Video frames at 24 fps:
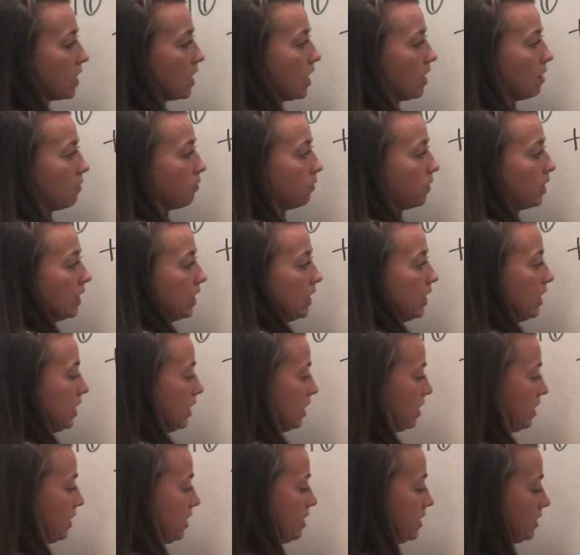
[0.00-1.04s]
and we
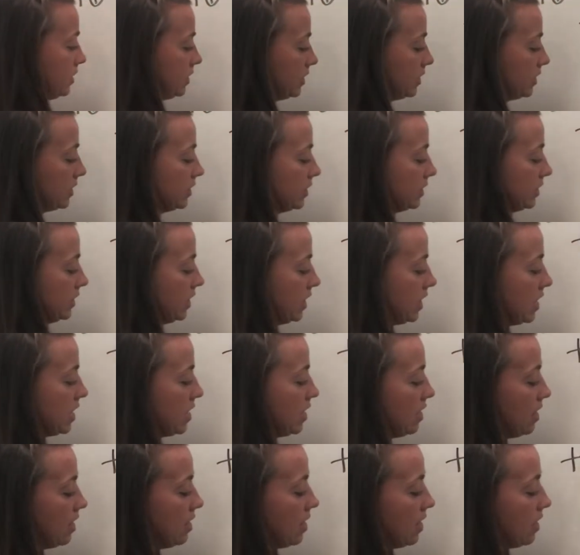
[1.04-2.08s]
get
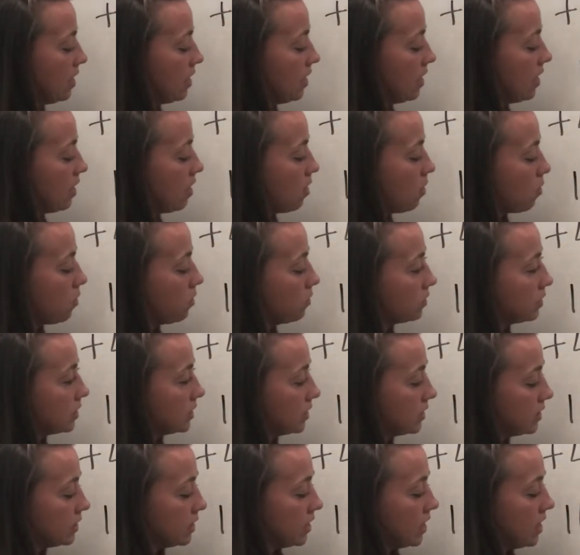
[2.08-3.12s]
10 equals
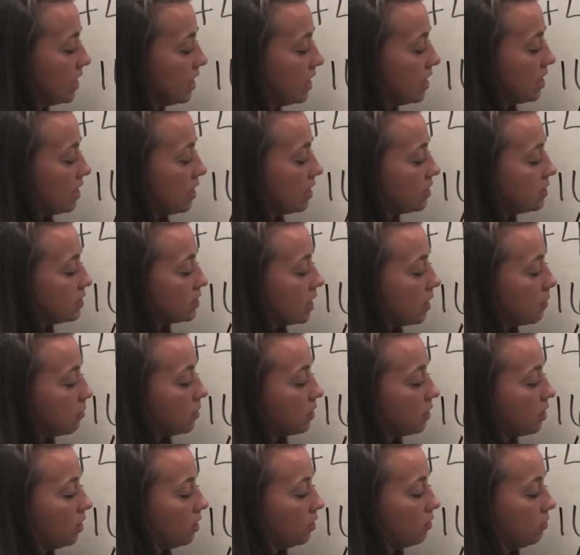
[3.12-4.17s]

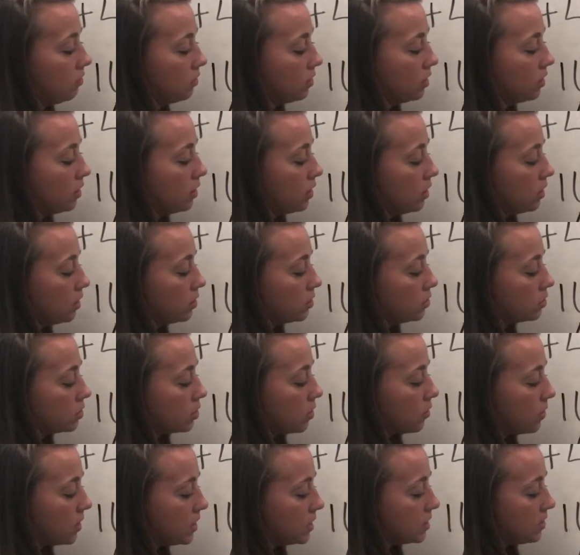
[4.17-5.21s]
10W.
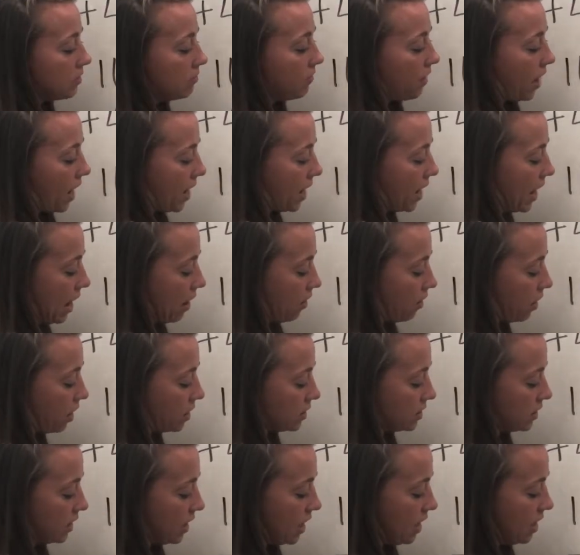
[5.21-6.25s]
So we divide out our
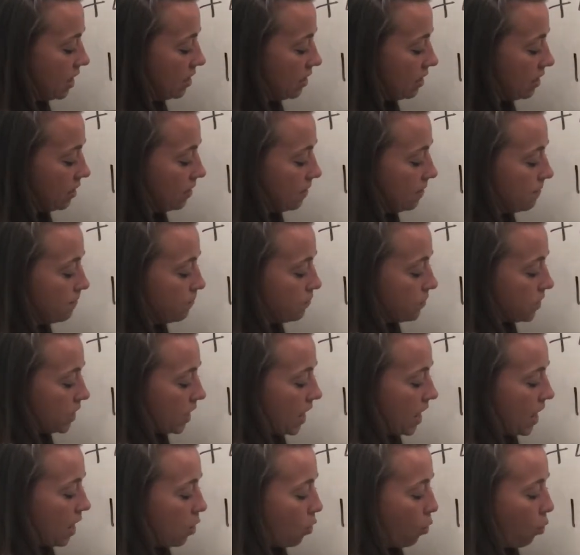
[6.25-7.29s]
10,
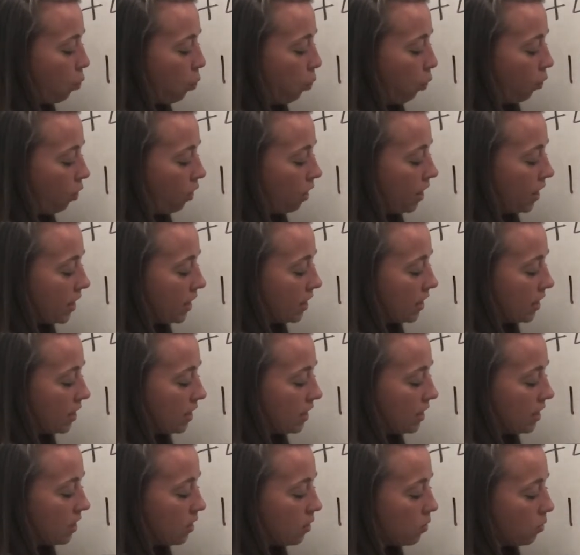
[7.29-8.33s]
and 1
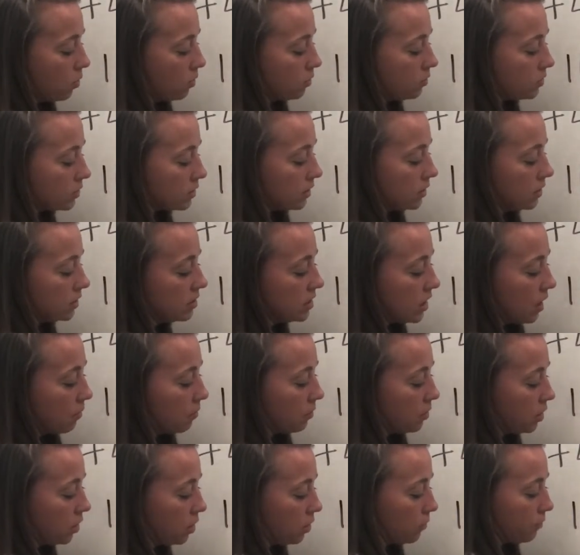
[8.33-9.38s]
equals
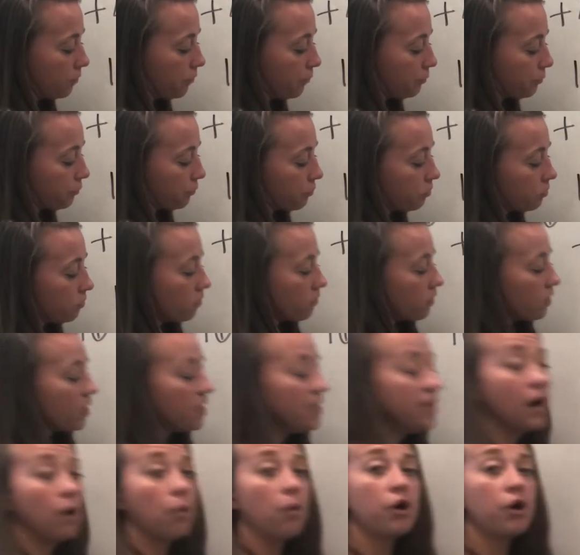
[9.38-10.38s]
W. Now